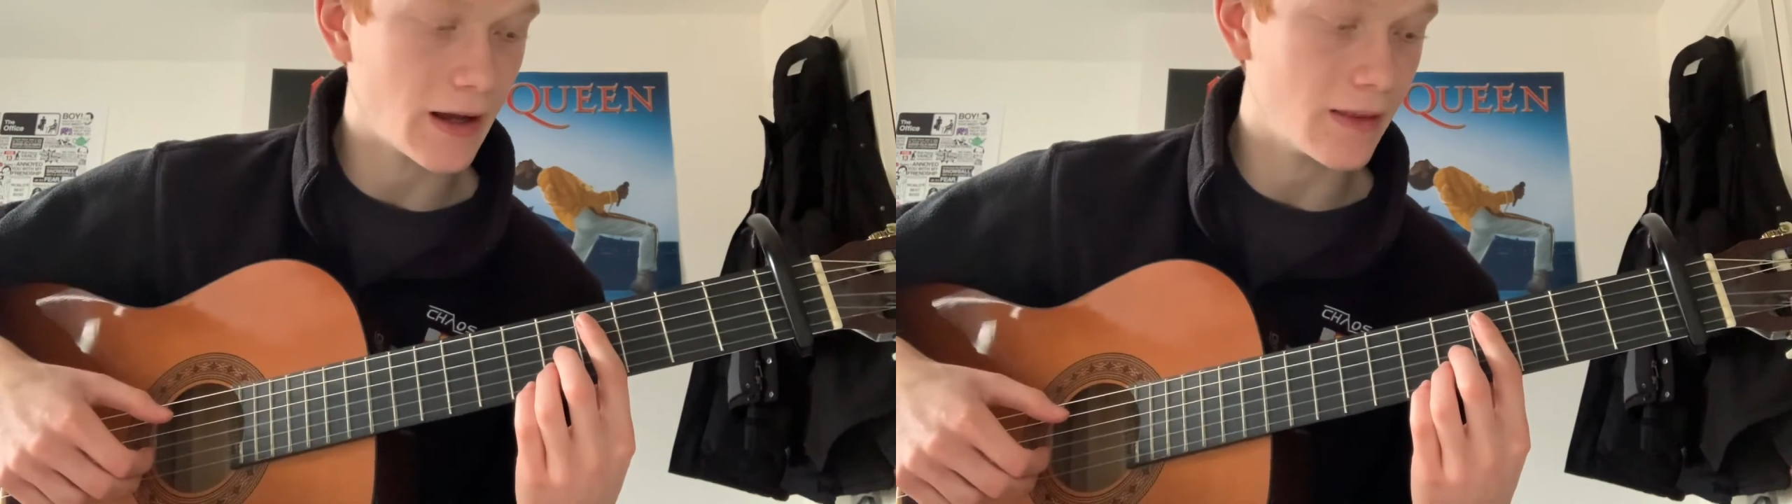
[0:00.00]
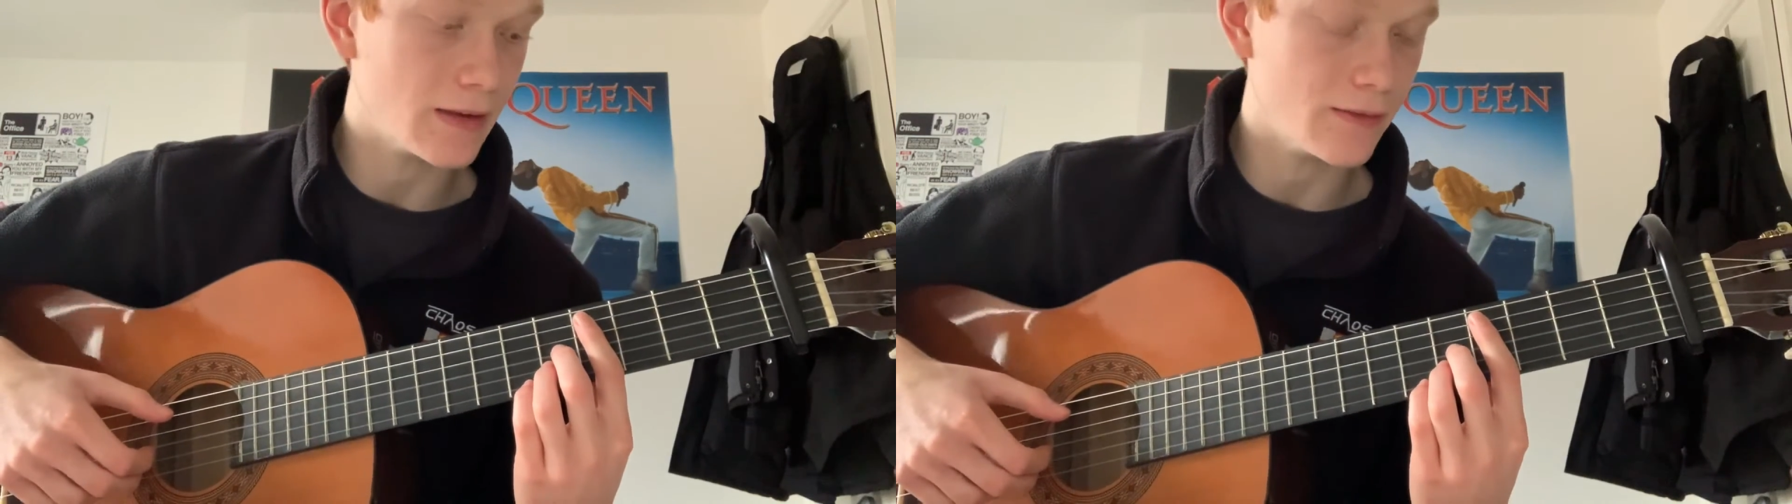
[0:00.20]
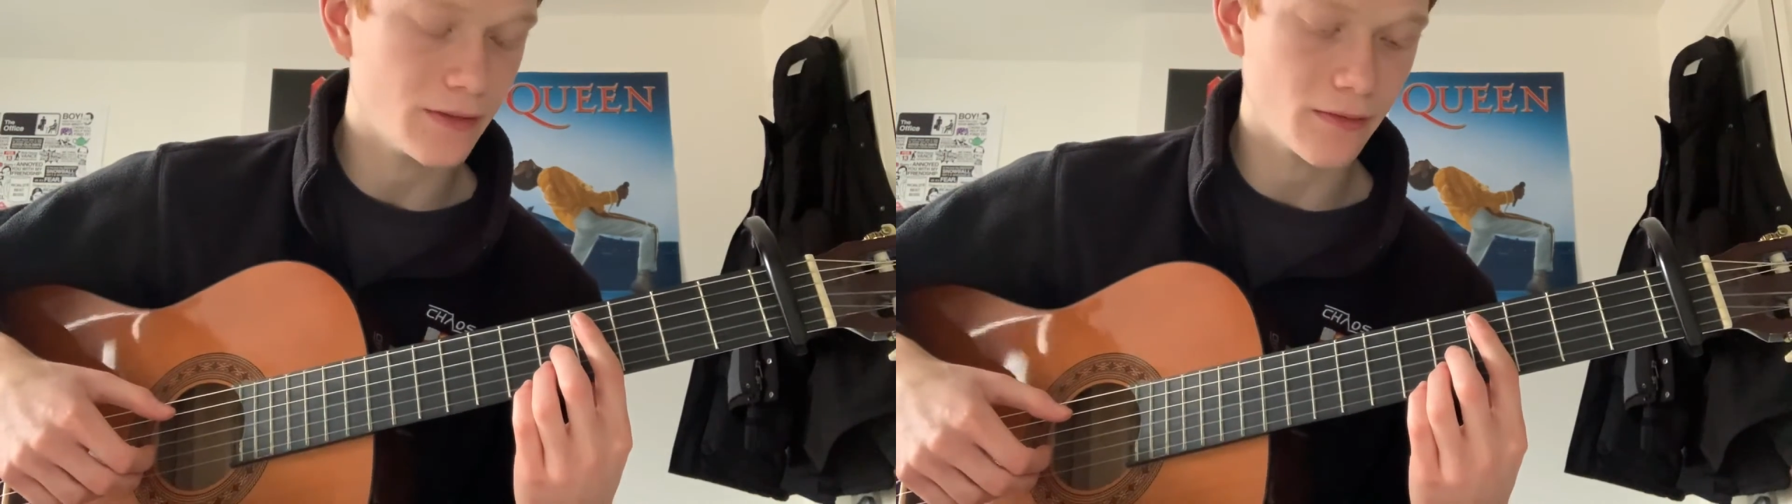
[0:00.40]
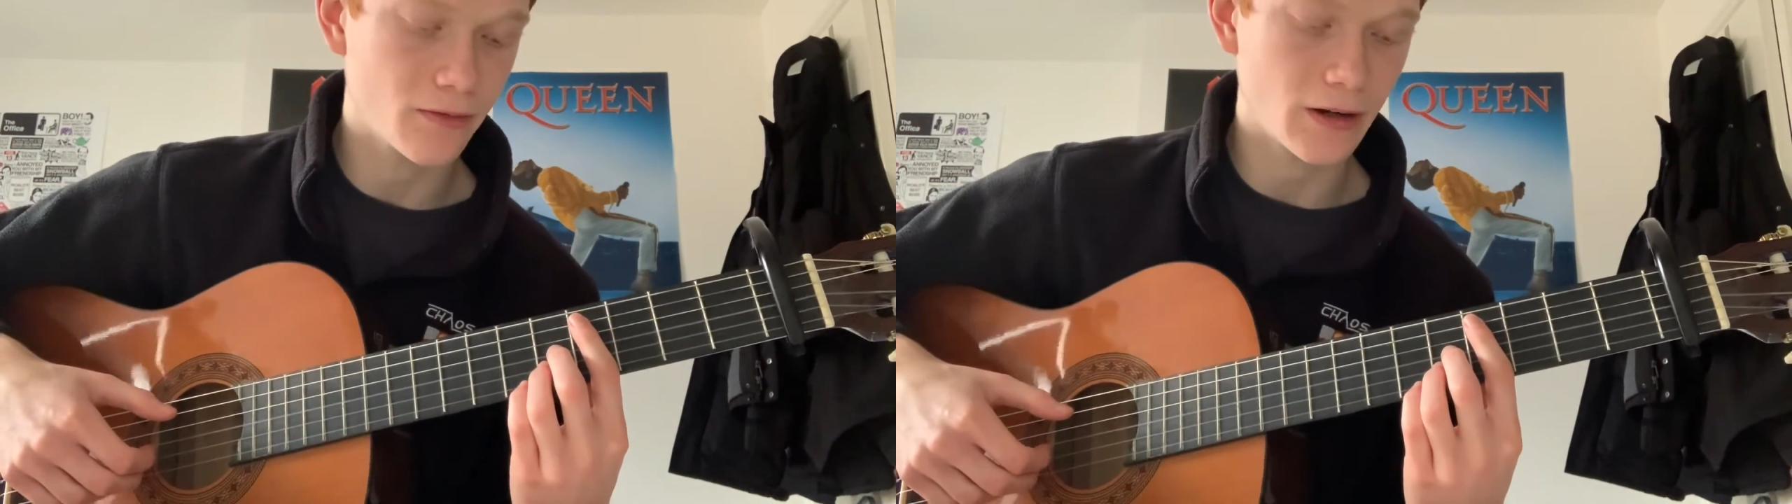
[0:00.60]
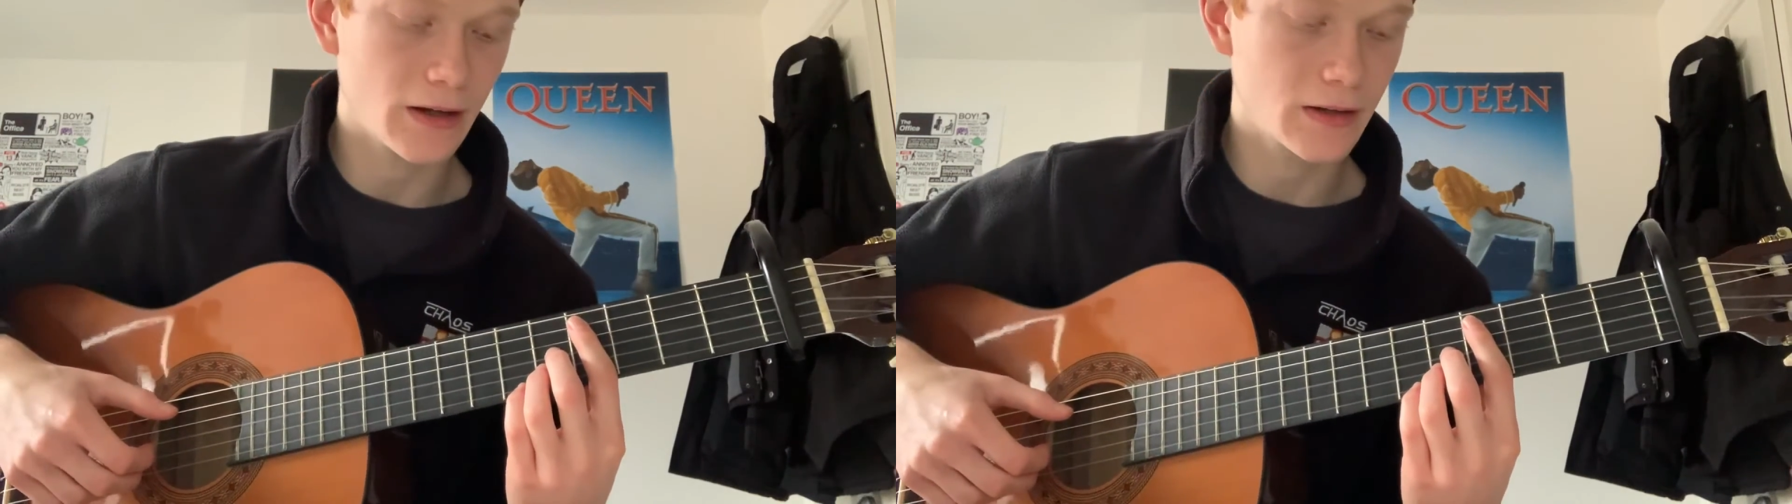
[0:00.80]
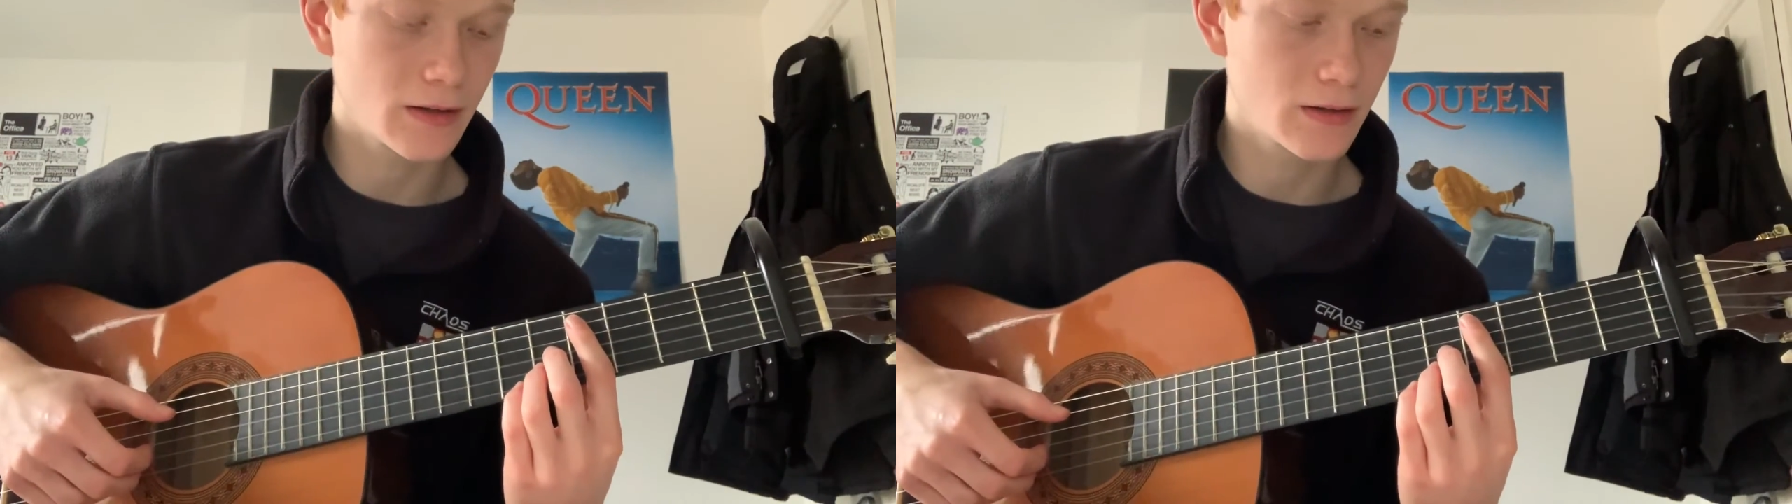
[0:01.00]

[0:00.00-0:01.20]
at the 5th fret.